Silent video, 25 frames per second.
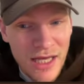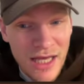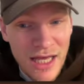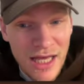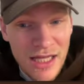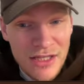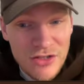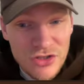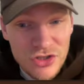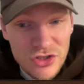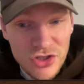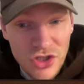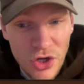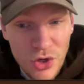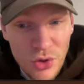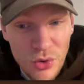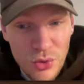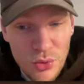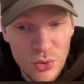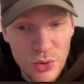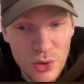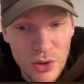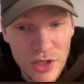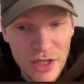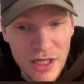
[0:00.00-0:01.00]
And
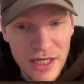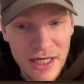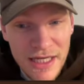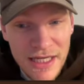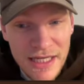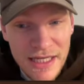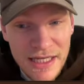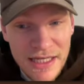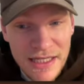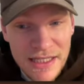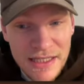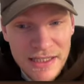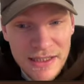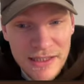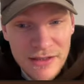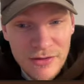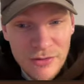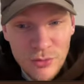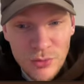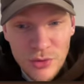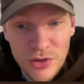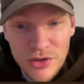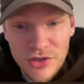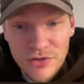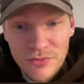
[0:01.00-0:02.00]
so here
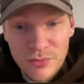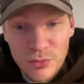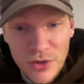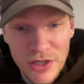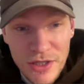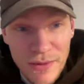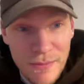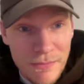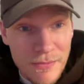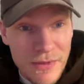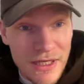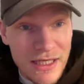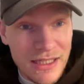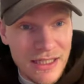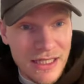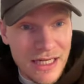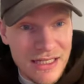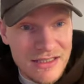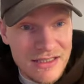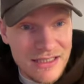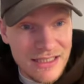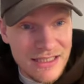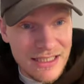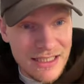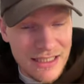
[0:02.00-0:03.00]
we omit
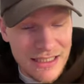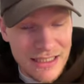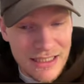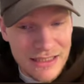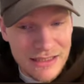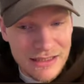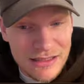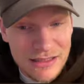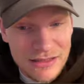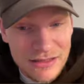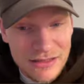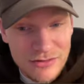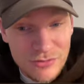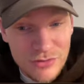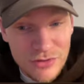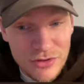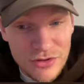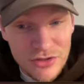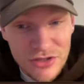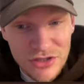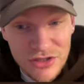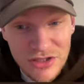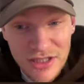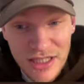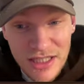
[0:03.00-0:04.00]
las tijeras. We
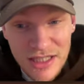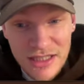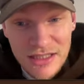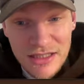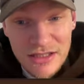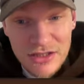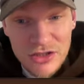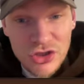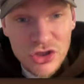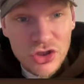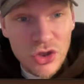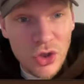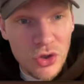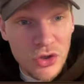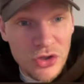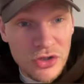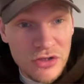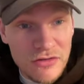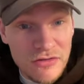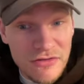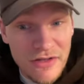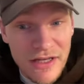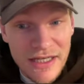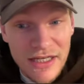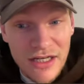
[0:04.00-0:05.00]
just say,
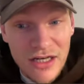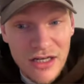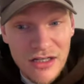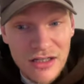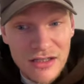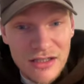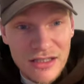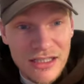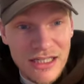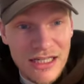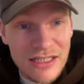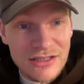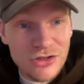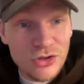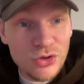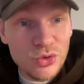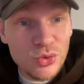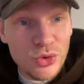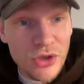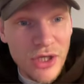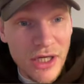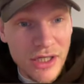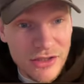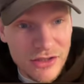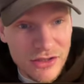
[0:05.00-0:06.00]
son, they are las
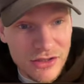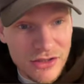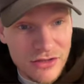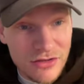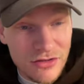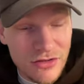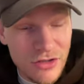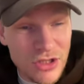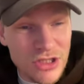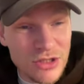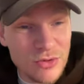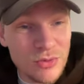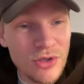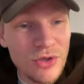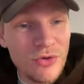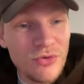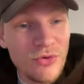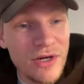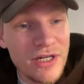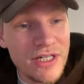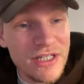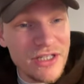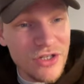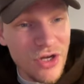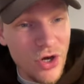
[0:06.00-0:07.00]
tuyas, because we
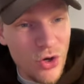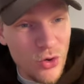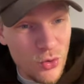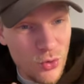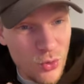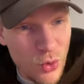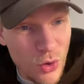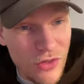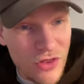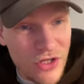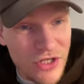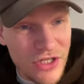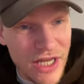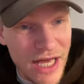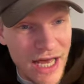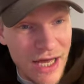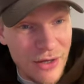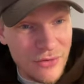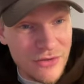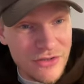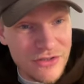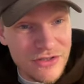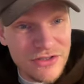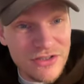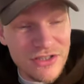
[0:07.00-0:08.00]
already know what the
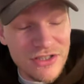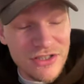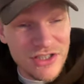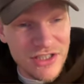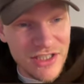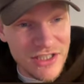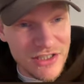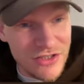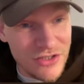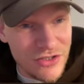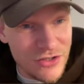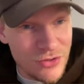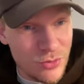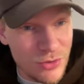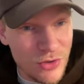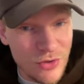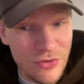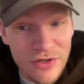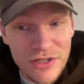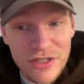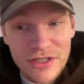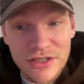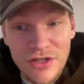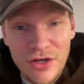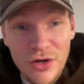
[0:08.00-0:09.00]
noun is, the scissors. We
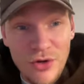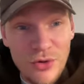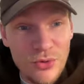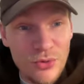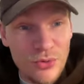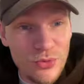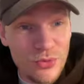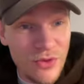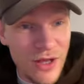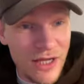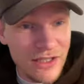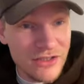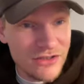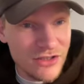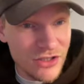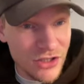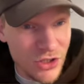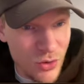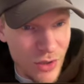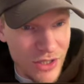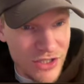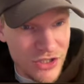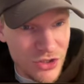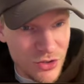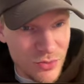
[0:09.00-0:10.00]
already know that's the
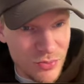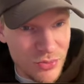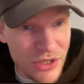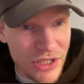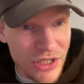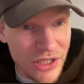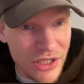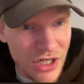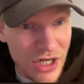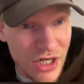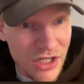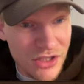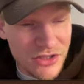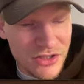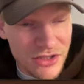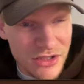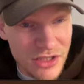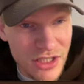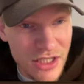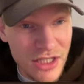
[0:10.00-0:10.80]
question being asked.